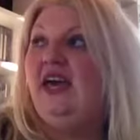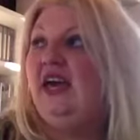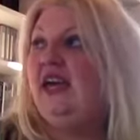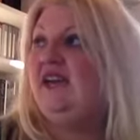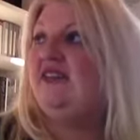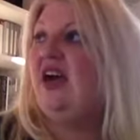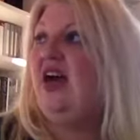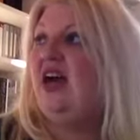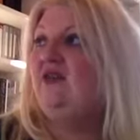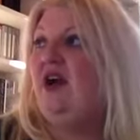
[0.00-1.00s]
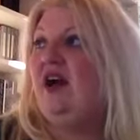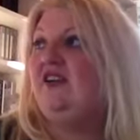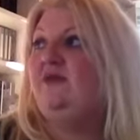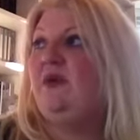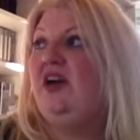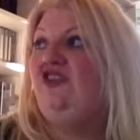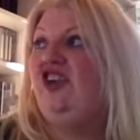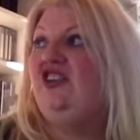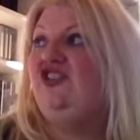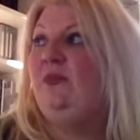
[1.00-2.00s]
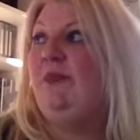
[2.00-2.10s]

is High Rise by J.G.